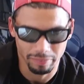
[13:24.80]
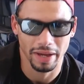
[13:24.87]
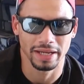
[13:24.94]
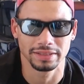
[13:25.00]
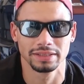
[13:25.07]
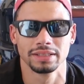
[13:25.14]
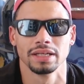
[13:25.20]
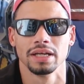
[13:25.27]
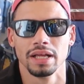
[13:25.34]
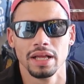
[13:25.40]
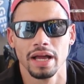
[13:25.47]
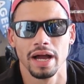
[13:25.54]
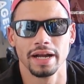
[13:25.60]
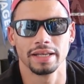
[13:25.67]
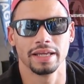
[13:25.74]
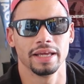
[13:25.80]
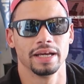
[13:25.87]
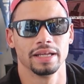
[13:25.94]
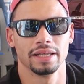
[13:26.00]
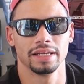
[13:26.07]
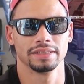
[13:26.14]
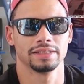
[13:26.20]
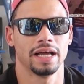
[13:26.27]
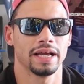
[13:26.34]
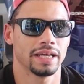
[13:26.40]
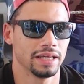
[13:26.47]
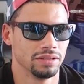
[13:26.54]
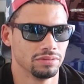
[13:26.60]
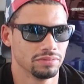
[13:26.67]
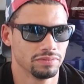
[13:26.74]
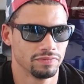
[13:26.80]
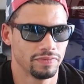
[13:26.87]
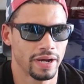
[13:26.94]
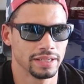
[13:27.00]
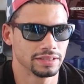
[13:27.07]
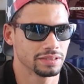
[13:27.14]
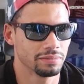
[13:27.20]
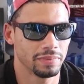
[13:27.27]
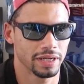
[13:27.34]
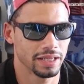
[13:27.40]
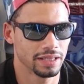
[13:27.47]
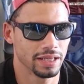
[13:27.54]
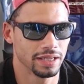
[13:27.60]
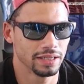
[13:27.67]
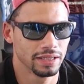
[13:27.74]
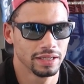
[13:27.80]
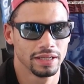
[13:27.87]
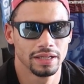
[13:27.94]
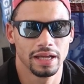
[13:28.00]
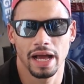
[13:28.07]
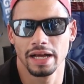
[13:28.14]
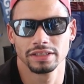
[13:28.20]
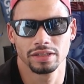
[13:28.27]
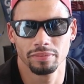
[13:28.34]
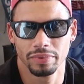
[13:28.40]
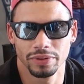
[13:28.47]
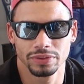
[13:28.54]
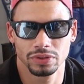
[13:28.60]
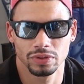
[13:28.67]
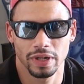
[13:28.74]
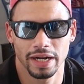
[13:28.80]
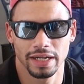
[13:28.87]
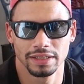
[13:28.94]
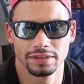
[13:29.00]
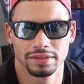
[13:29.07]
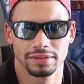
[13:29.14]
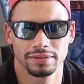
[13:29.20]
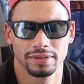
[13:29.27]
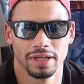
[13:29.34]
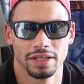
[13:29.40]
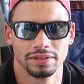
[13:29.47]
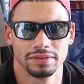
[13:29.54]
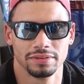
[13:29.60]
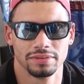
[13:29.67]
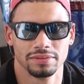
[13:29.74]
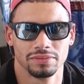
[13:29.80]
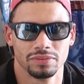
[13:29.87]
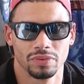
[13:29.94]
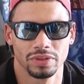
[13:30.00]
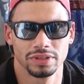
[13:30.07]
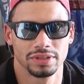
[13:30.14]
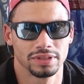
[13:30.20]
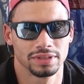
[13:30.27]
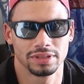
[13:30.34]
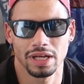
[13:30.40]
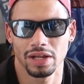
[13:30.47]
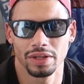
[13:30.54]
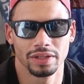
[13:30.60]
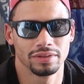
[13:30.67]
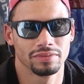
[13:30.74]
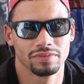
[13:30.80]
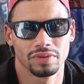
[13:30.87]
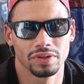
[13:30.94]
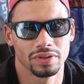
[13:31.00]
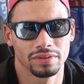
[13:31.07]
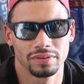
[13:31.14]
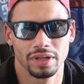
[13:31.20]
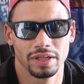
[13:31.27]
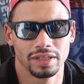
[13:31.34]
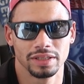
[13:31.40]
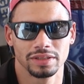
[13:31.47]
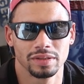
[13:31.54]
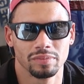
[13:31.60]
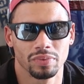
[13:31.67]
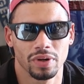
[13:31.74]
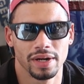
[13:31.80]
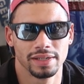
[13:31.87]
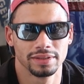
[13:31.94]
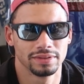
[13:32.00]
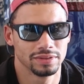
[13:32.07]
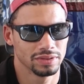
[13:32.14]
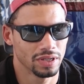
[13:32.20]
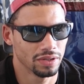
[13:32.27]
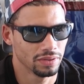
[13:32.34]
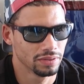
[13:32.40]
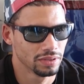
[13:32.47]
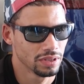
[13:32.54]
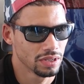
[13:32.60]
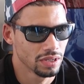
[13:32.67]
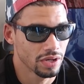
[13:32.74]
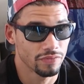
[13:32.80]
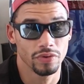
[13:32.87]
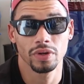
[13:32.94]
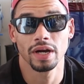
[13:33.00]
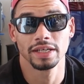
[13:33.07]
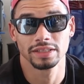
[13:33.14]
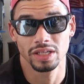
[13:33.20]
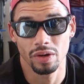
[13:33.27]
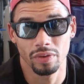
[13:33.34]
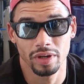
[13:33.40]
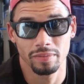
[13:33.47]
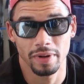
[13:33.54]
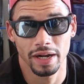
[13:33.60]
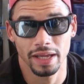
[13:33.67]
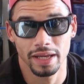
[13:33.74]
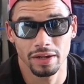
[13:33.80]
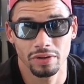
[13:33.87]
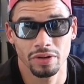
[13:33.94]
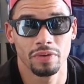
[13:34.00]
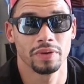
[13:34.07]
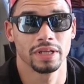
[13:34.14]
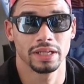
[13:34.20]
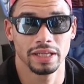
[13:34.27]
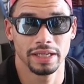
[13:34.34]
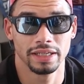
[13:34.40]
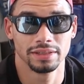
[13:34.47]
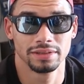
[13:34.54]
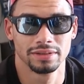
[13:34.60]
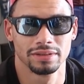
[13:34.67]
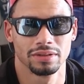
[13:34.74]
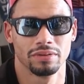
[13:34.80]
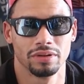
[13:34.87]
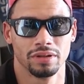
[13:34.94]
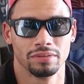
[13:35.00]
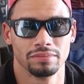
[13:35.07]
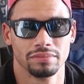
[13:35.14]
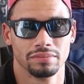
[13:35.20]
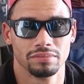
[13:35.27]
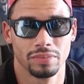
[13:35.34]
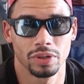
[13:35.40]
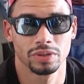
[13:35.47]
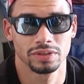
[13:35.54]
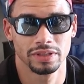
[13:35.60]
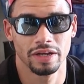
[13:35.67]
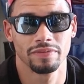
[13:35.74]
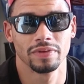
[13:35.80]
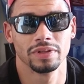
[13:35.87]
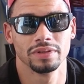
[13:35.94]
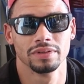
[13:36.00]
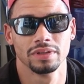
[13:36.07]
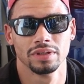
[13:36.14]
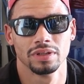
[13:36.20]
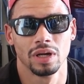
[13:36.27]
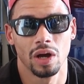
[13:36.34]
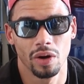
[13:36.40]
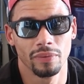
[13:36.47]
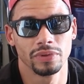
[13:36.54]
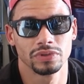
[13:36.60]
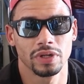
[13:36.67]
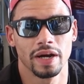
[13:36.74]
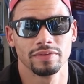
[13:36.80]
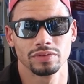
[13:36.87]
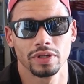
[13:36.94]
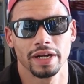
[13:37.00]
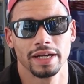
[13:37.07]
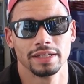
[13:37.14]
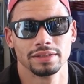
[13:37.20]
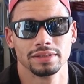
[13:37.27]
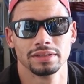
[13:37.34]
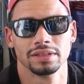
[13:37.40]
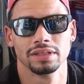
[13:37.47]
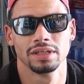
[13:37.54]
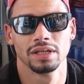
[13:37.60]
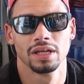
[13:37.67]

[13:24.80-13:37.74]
best idea, unless I can find somebody that has a built trans that wants to sell it for a decent price. So if you guys know anybody or know any leads on a Mark 7 all-wheel drive trans,